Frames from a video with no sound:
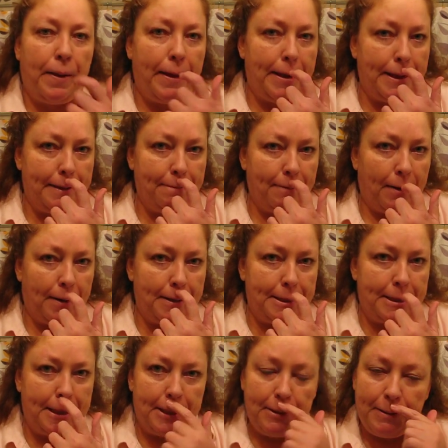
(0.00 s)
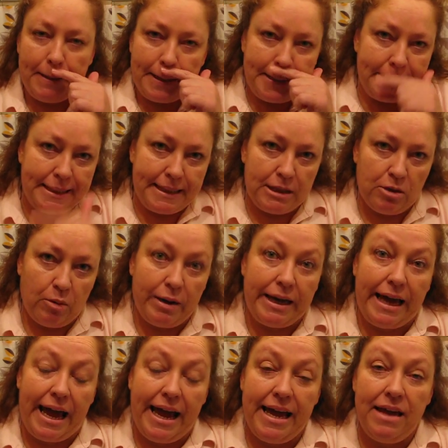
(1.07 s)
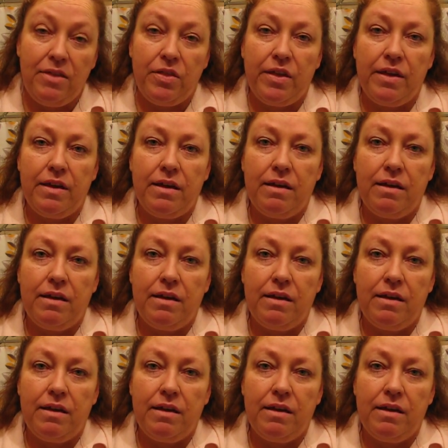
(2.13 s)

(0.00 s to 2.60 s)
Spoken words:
It is March the 28th.